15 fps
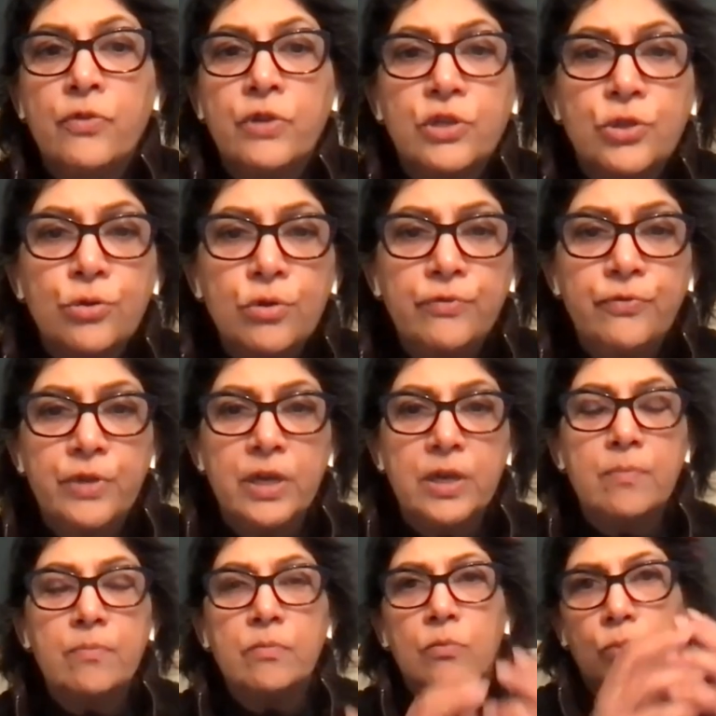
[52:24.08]
The two of
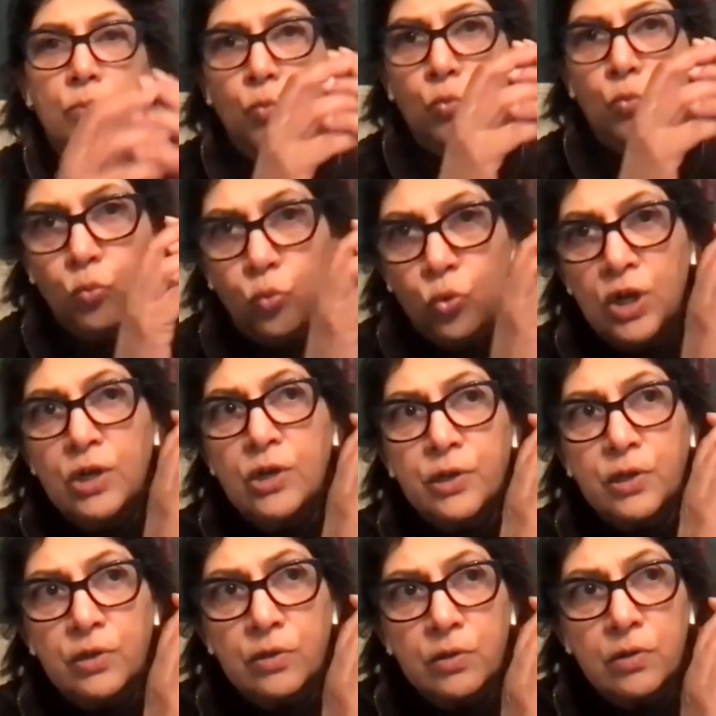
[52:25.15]
them
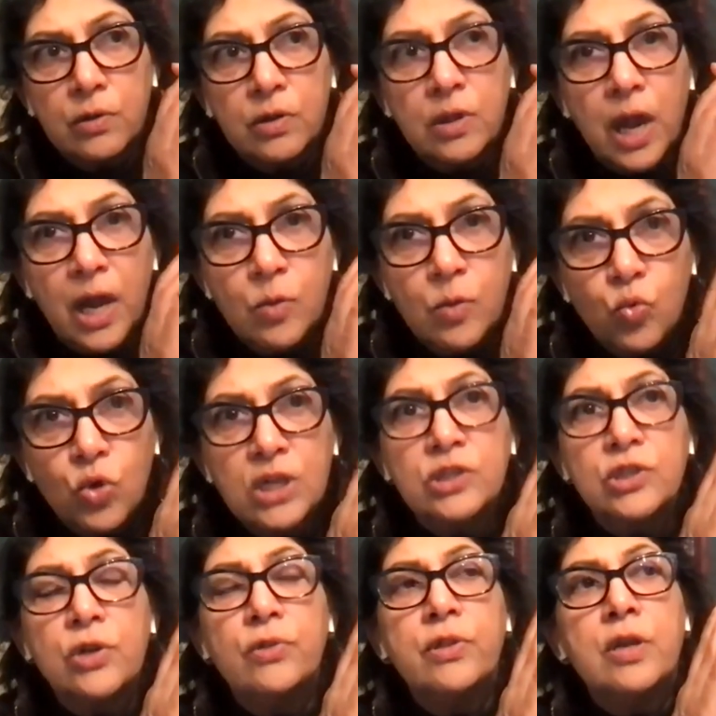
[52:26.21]
work, that I
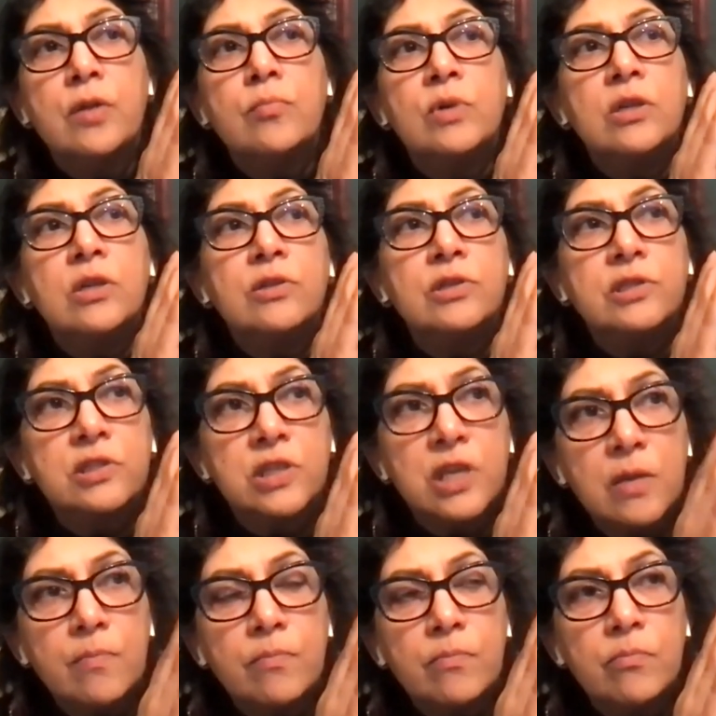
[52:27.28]
worked on them in the
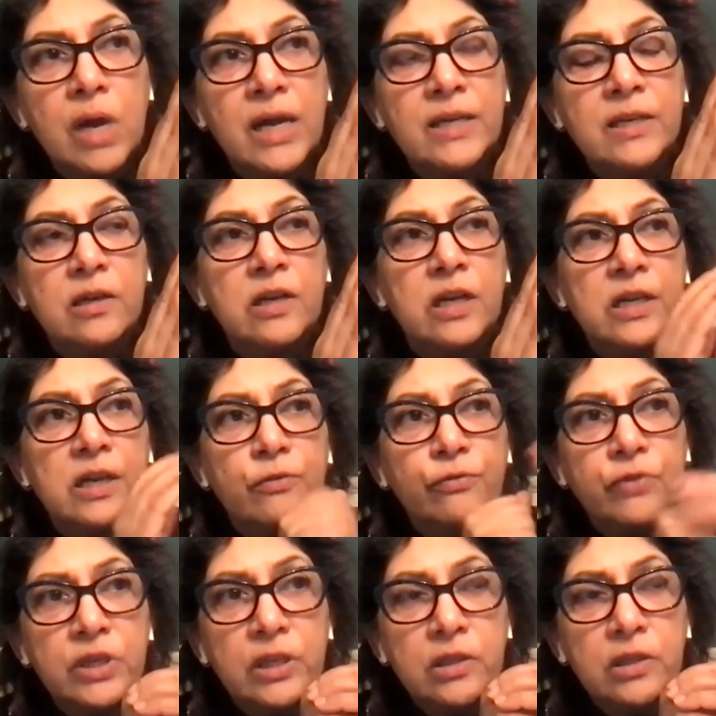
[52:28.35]
same manner. And I
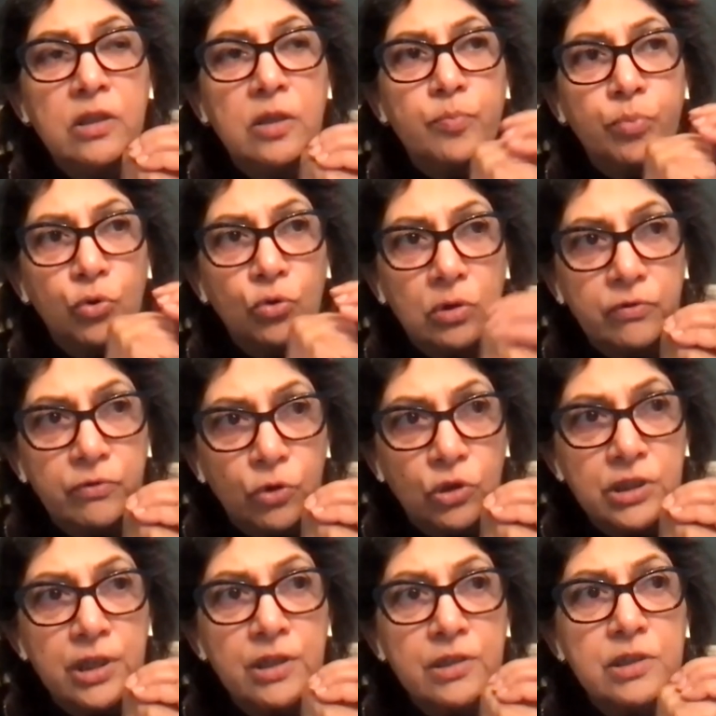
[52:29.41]
feel that Polar
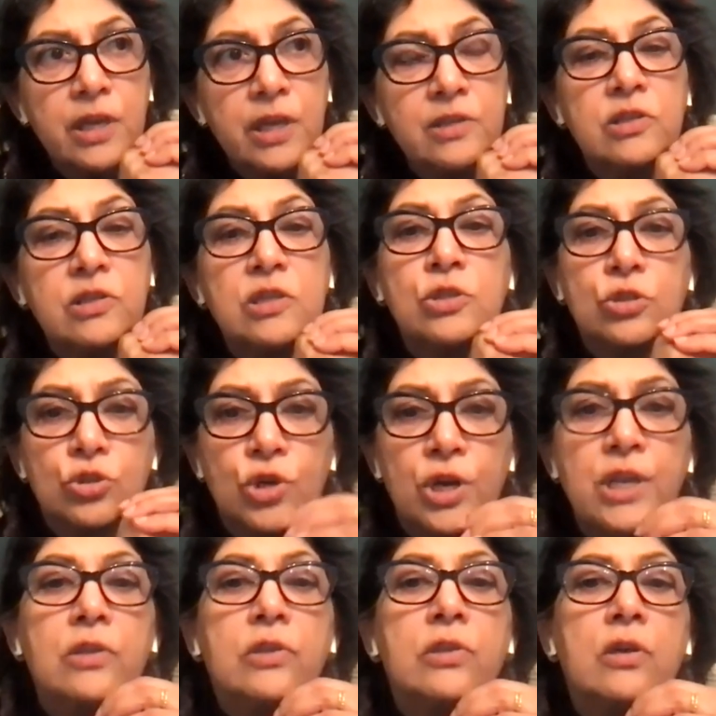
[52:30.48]
Vortex has the
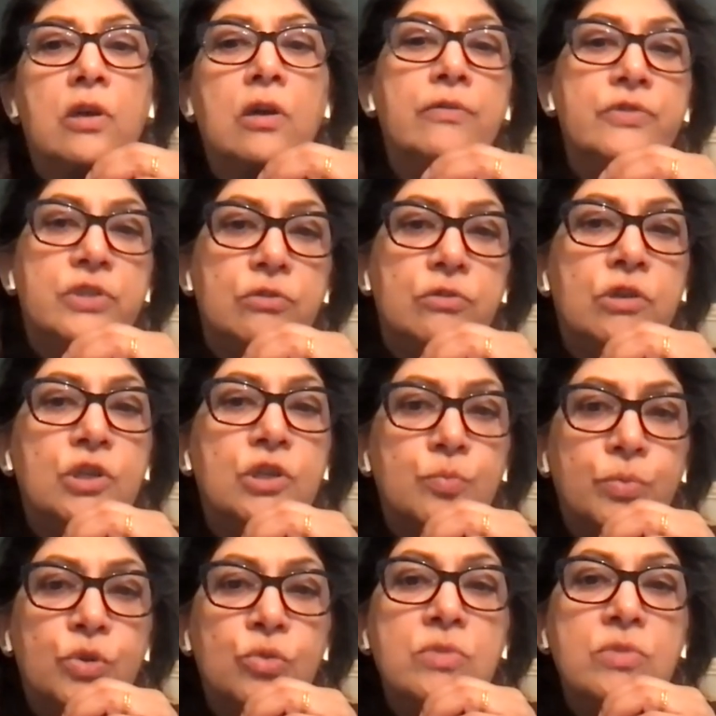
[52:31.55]
strength of Sirius
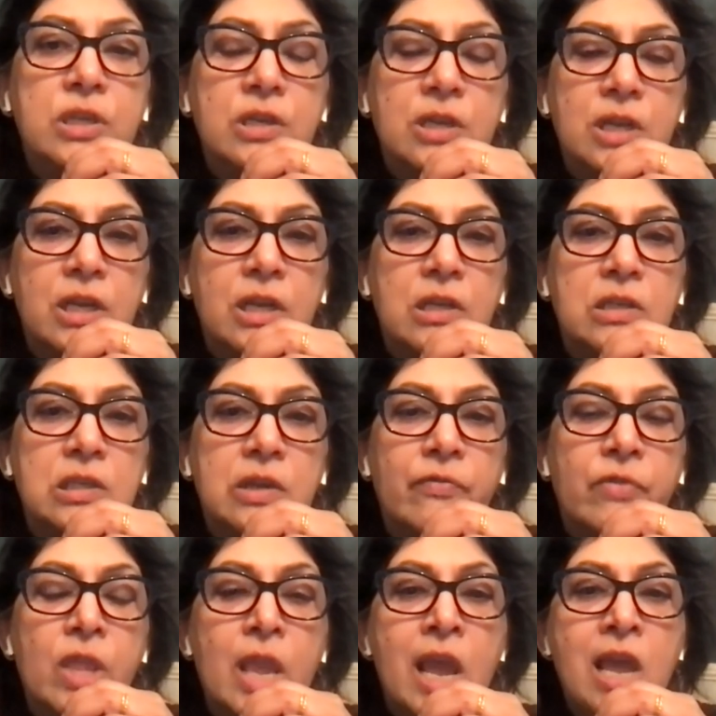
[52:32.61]
Blooms at Night.
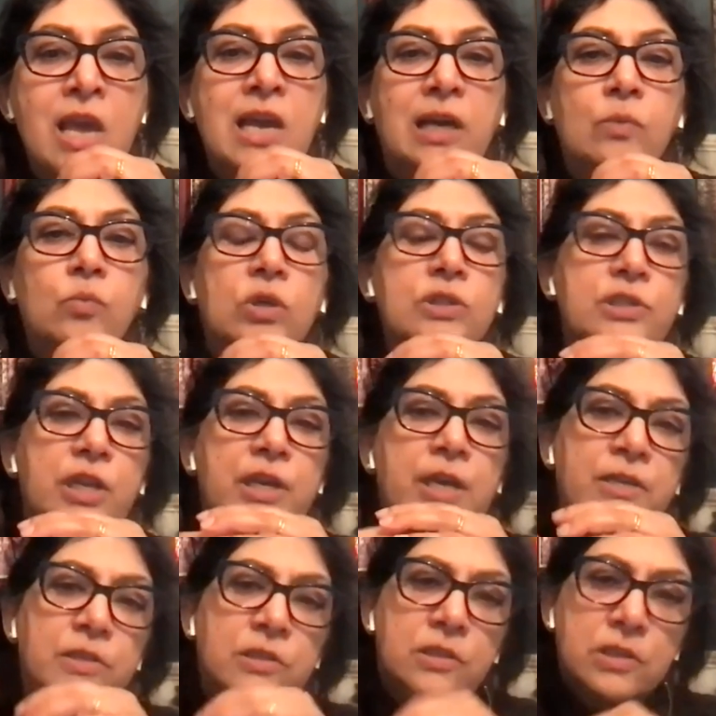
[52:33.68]
And once I
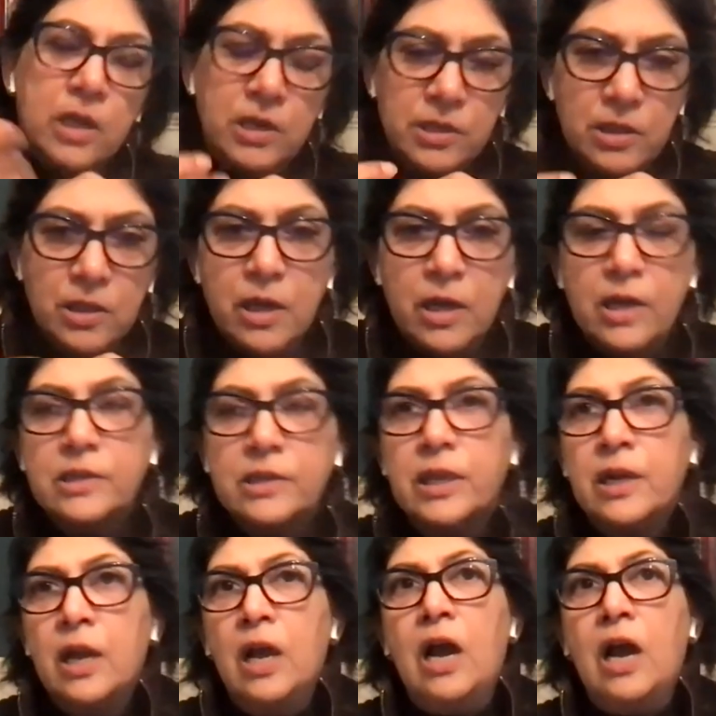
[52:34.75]
had done that,
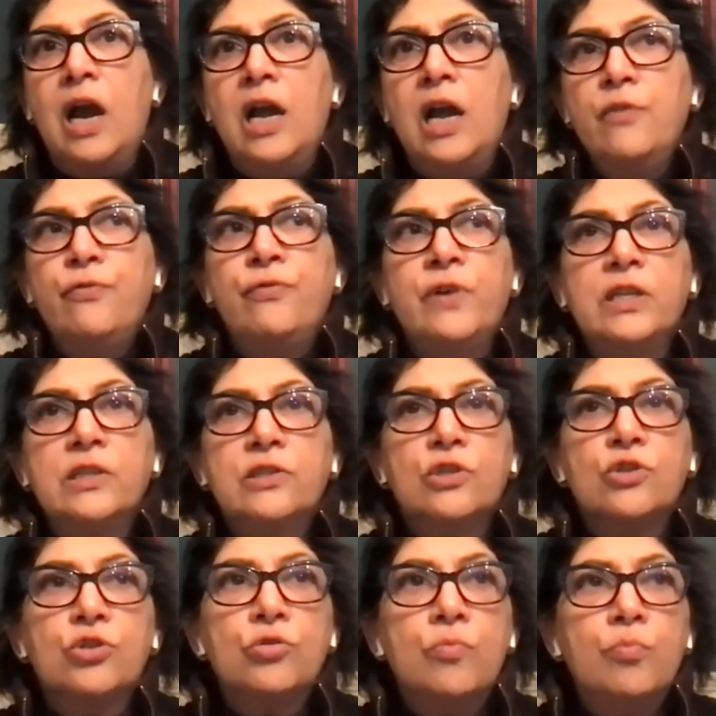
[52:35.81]
I felt
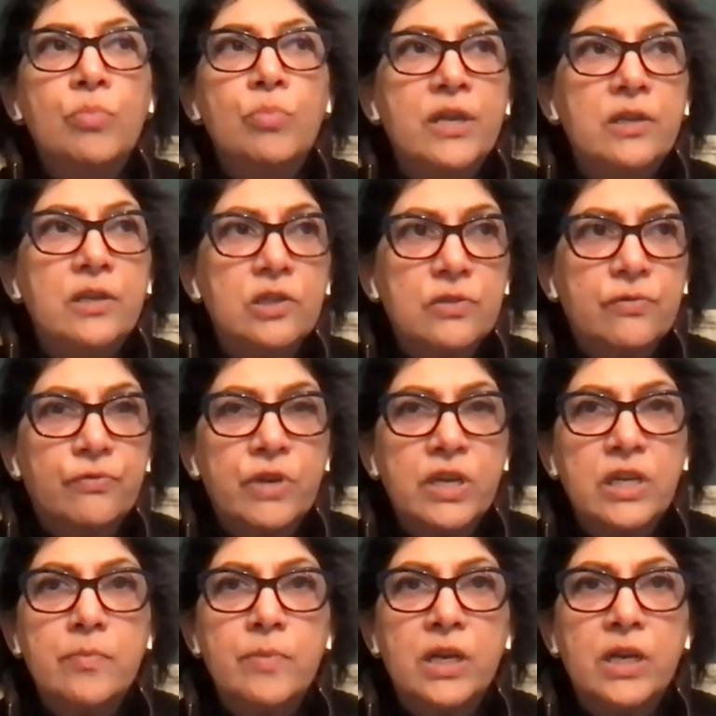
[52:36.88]
a tremendous
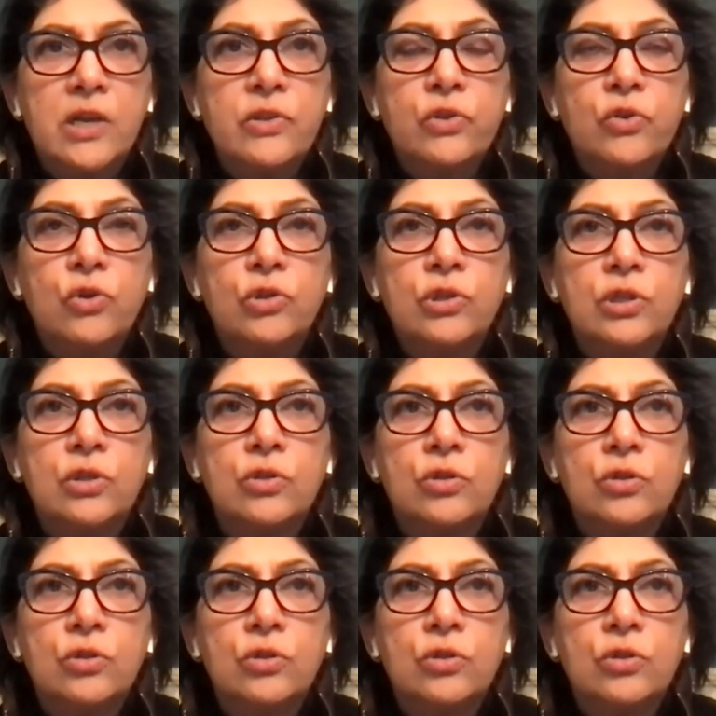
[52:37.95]
freedom. And I thought,